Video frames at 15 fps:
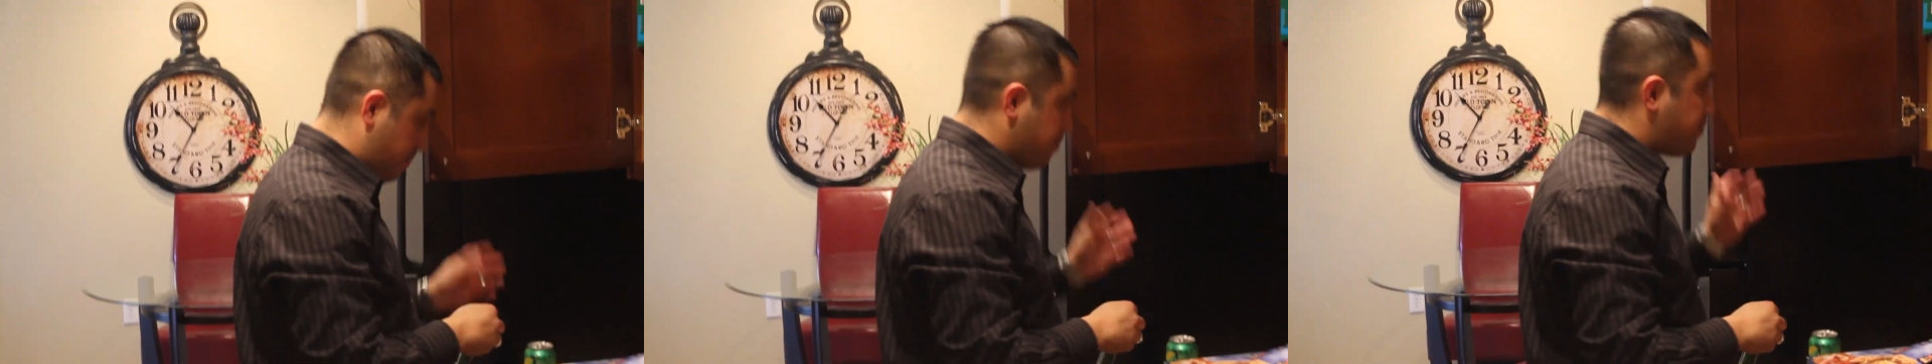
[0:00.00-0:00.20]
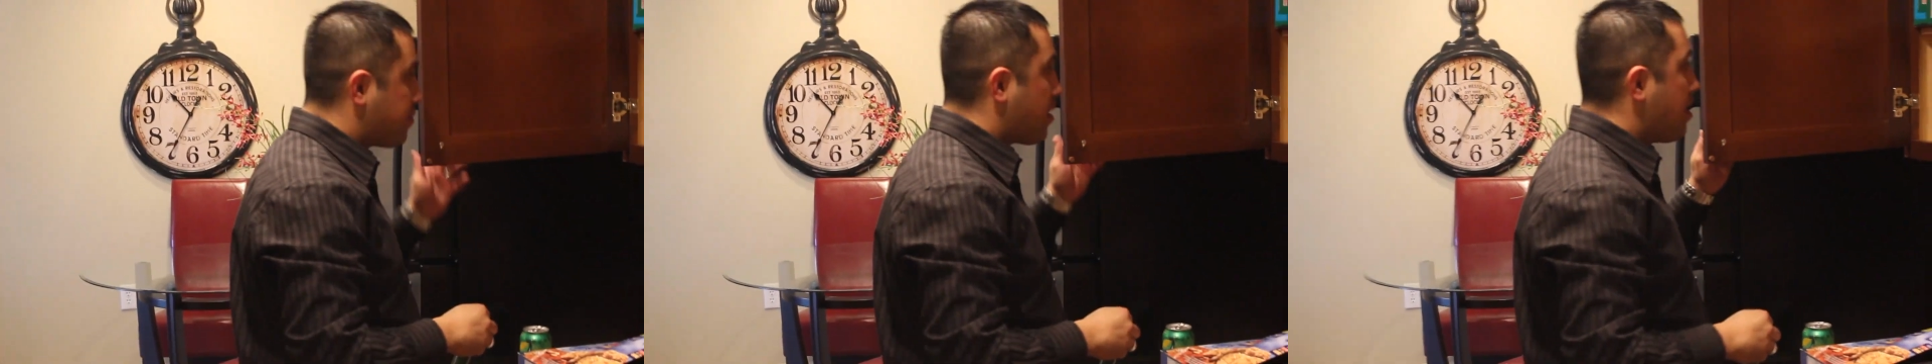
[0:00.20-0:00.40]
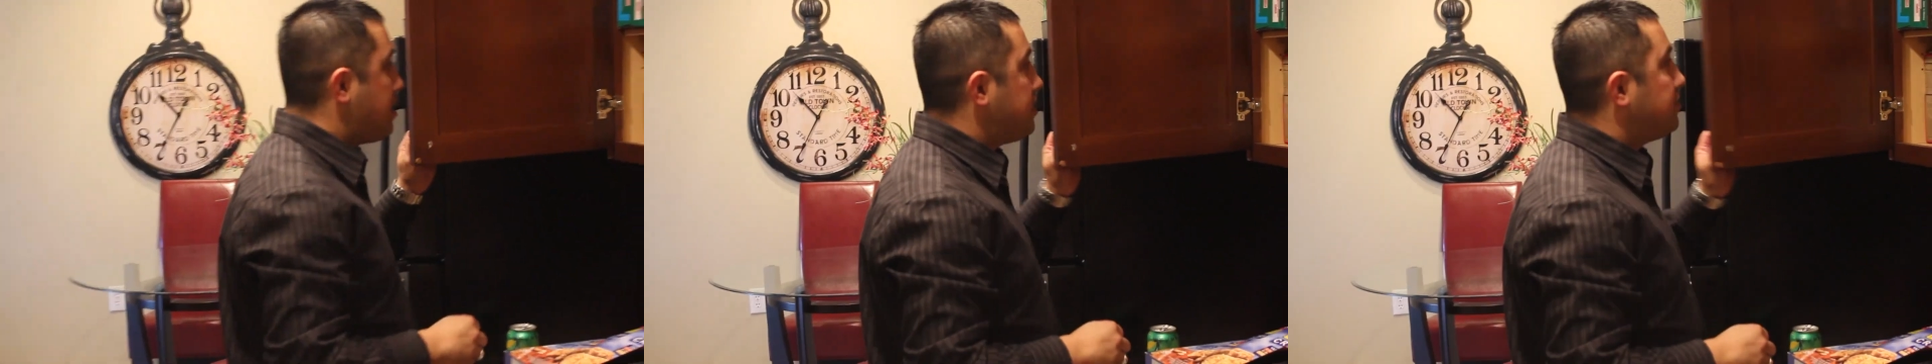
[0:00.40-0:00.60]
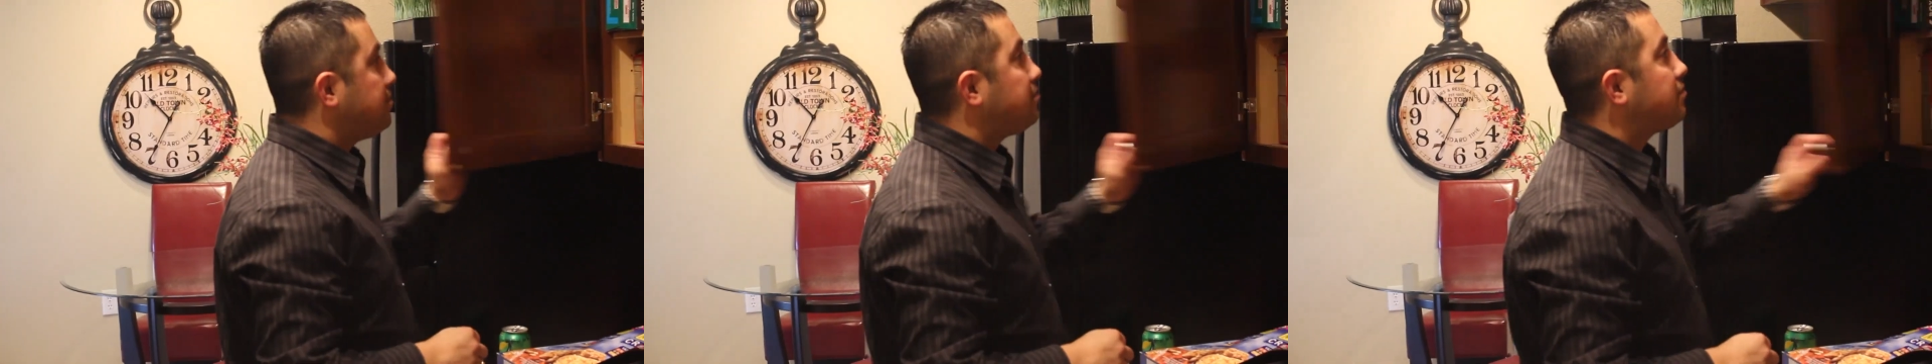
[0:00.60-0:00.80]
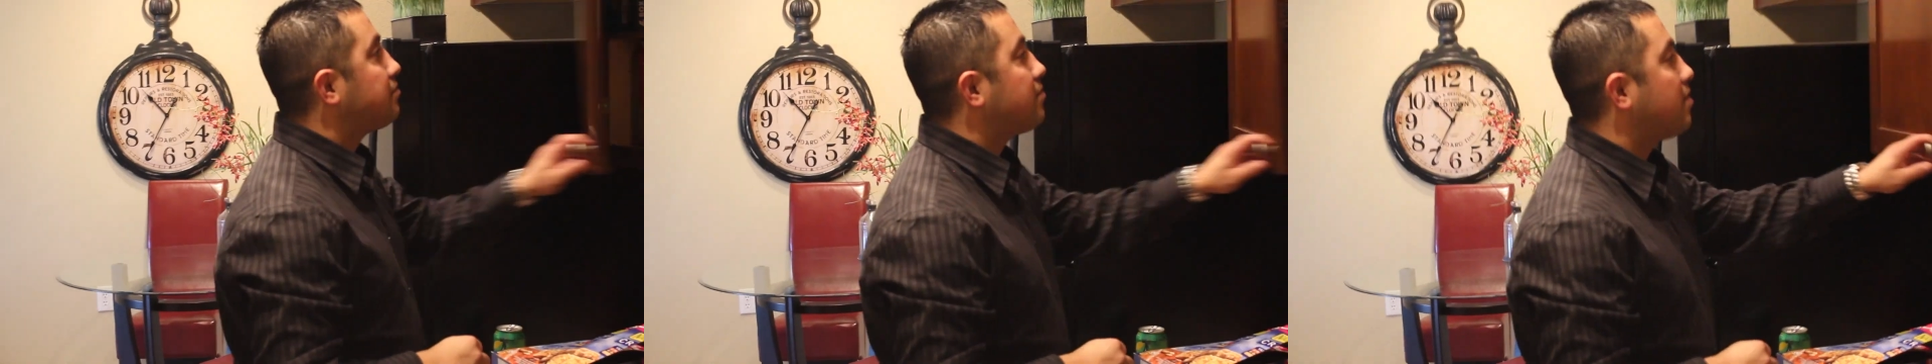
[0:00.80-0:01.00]
Miguel's
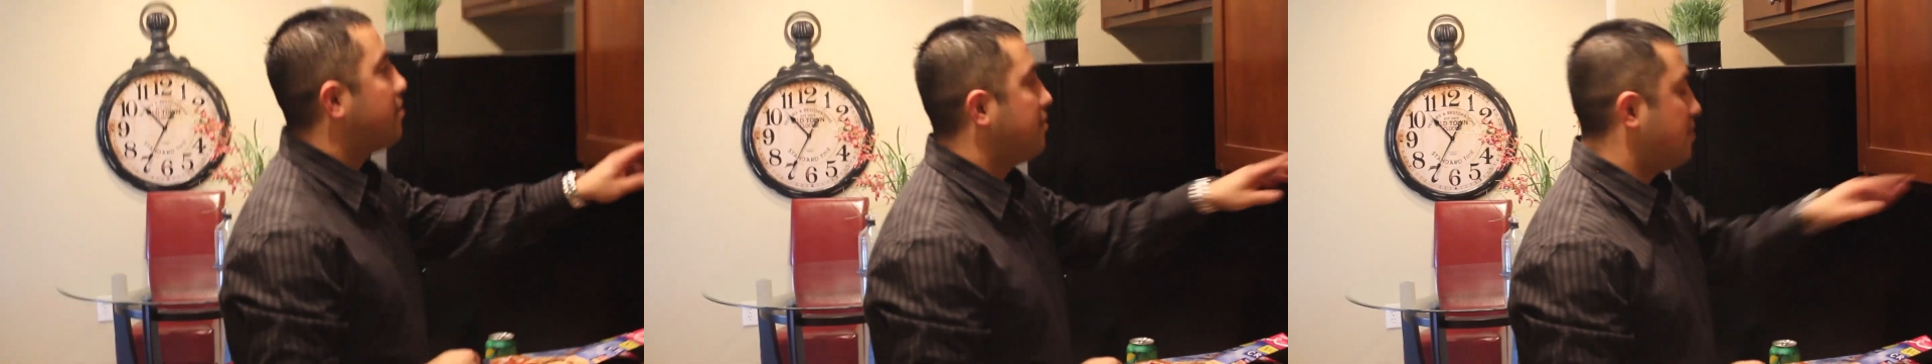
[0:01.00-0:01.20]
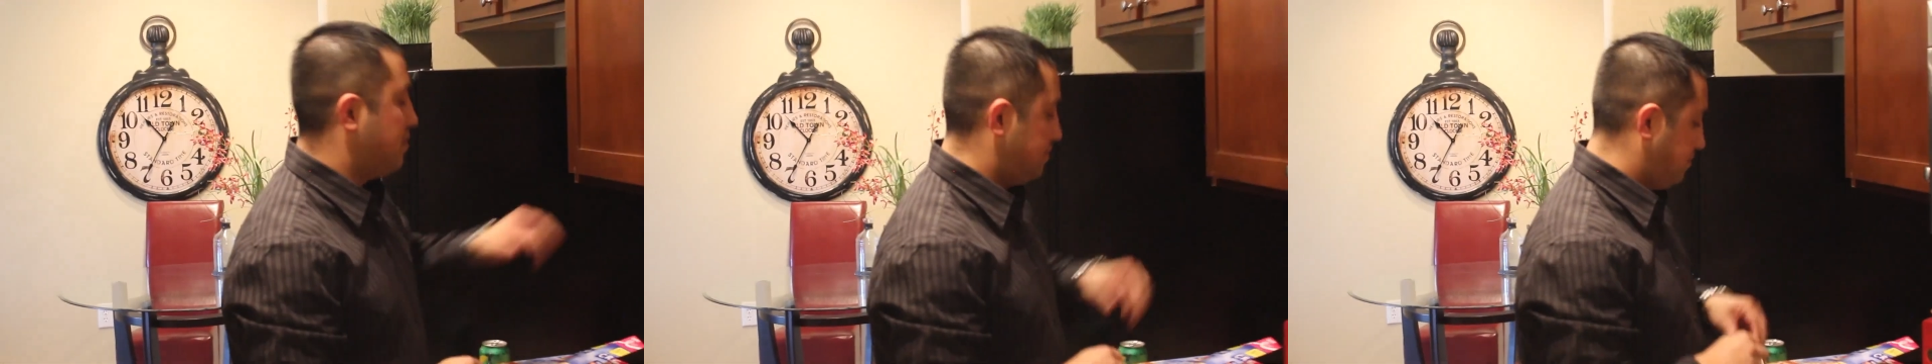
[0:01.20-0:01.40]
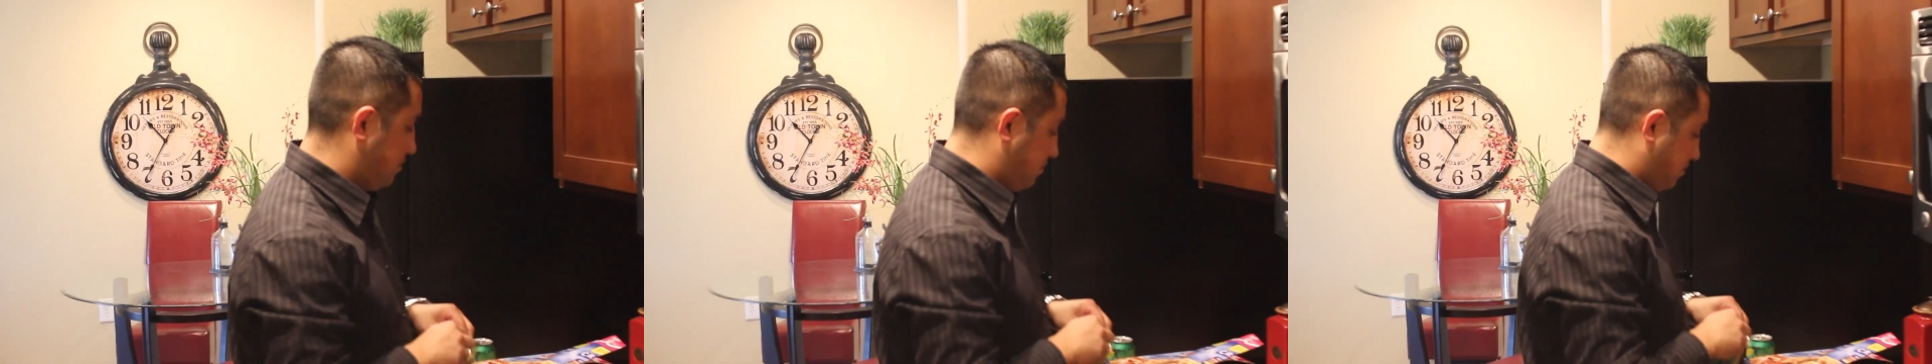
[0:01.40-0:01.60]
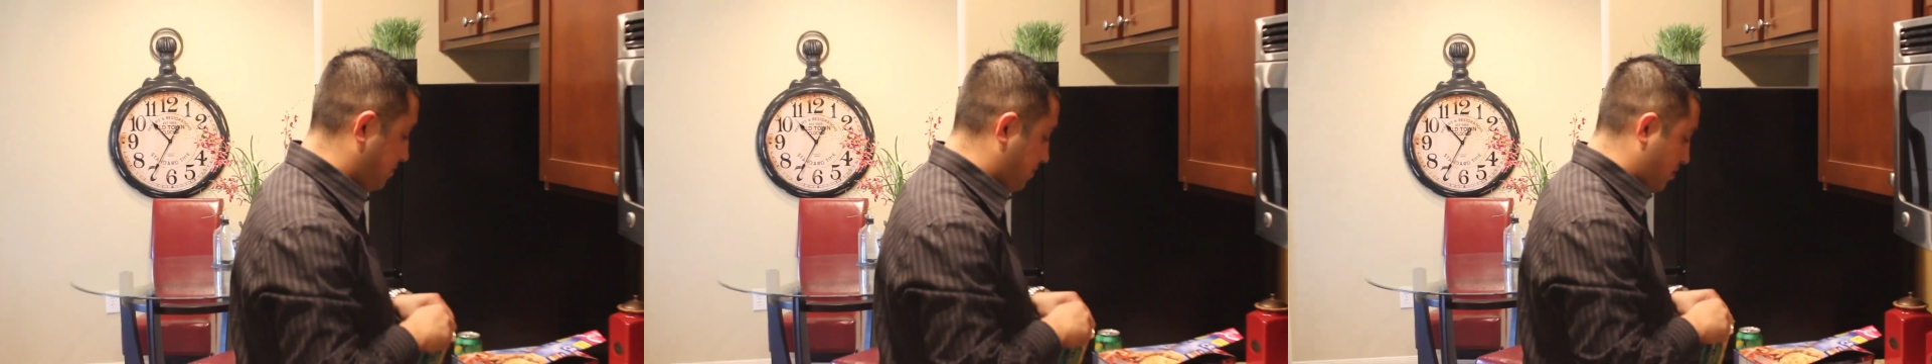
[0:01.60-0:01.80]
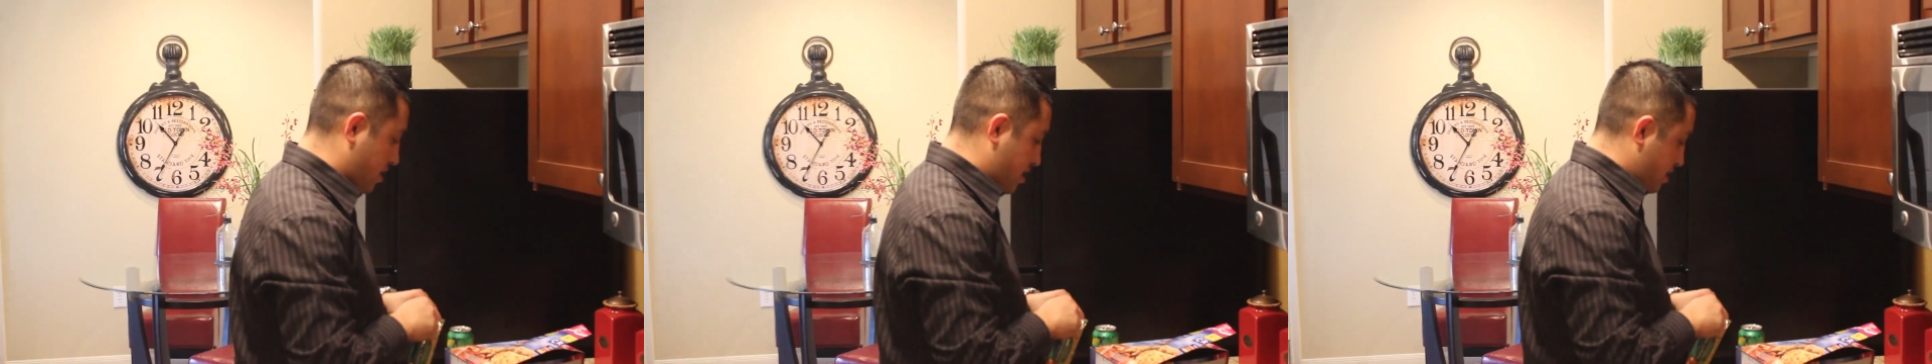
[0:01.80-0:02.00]
gonna recycle that
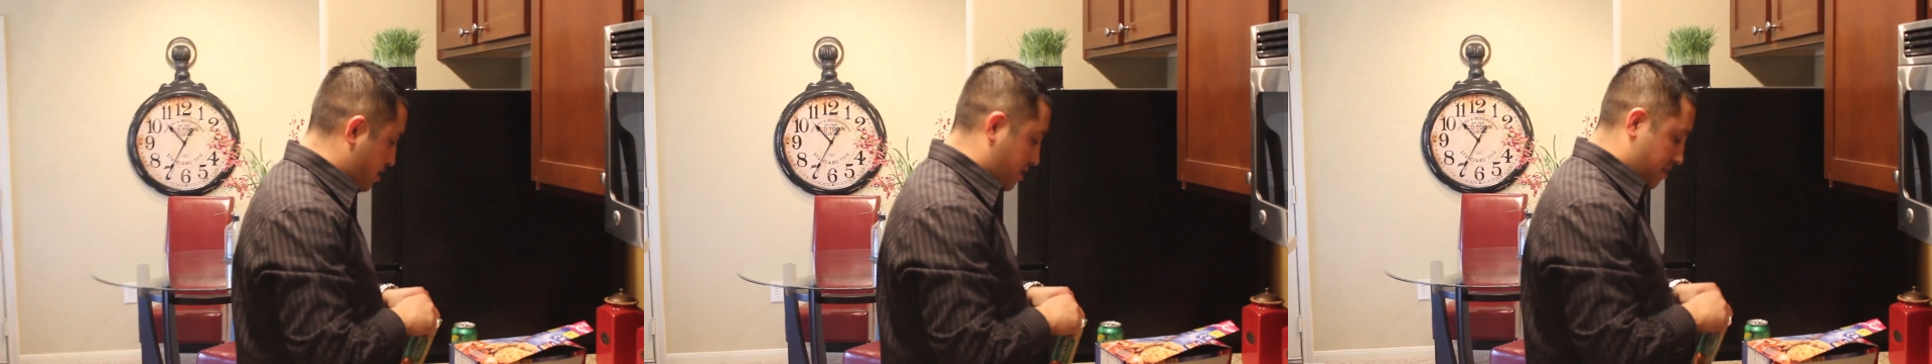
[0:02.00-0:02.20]
box.